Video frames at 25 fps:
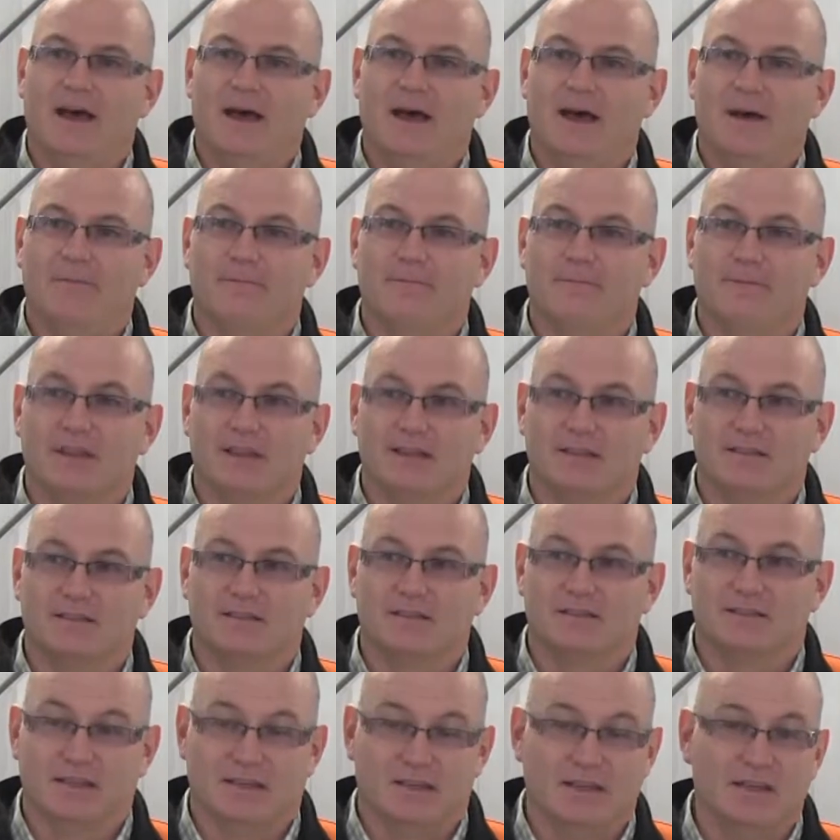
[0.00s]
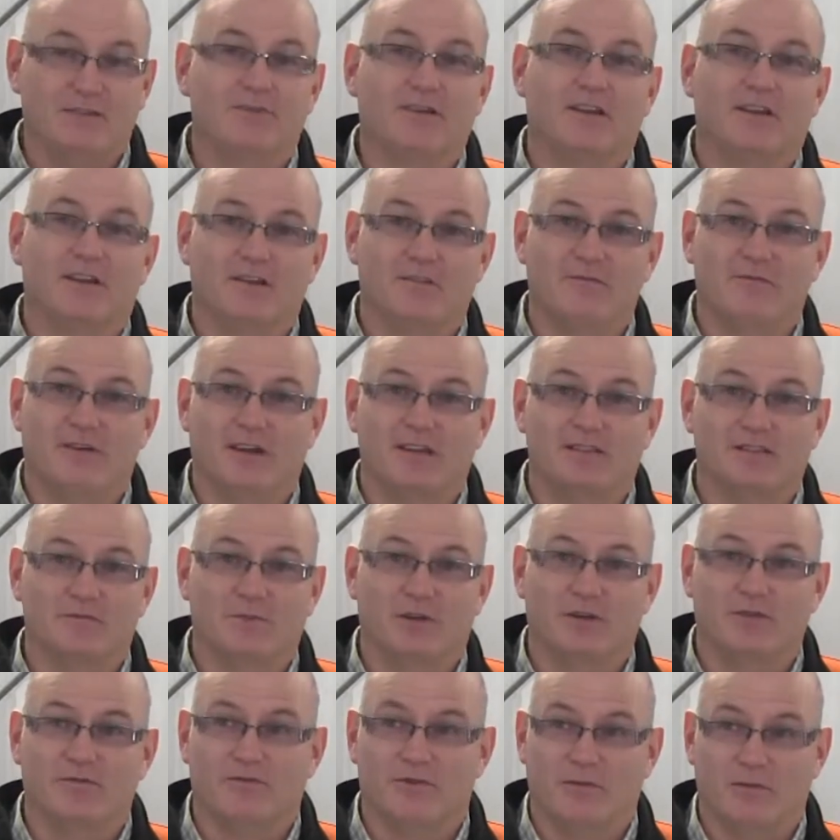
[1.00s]
Um, it's a significant
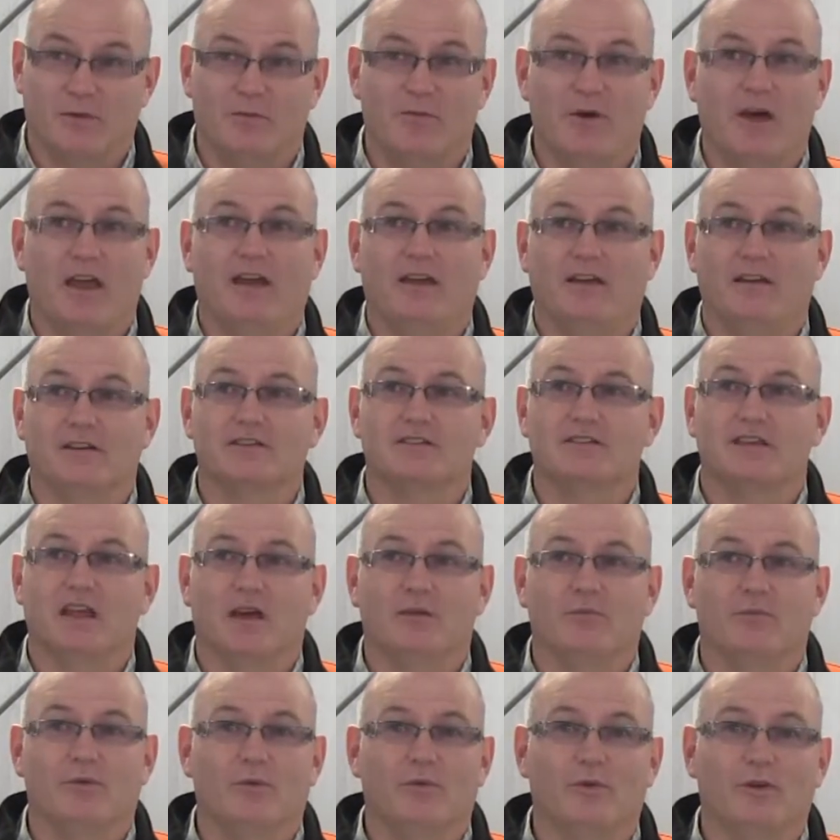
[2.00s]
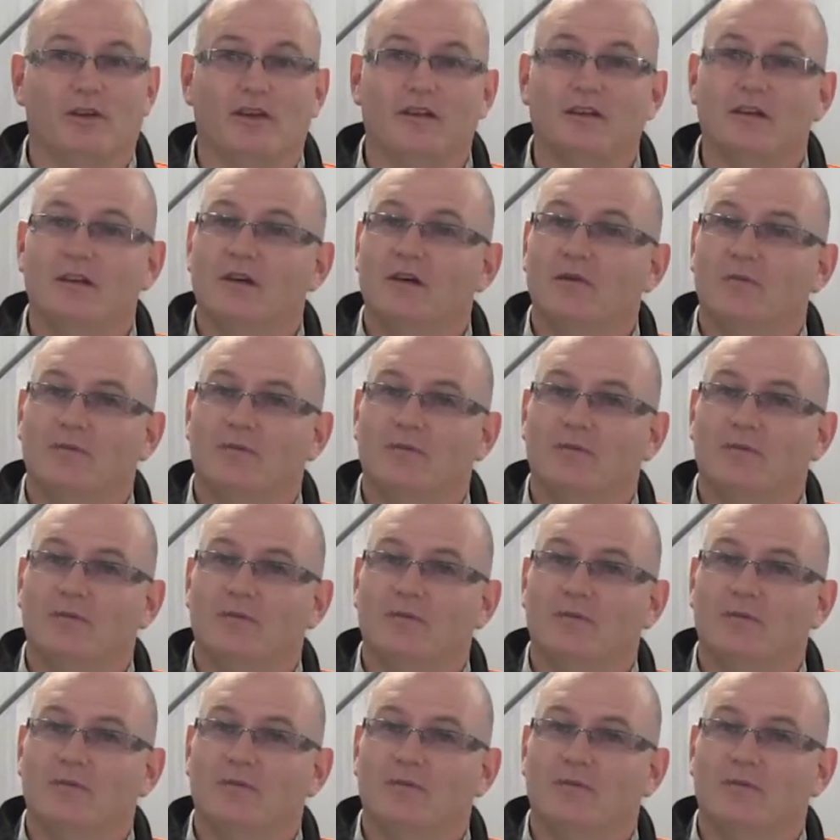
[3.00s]
investment from a pioneer standpoint,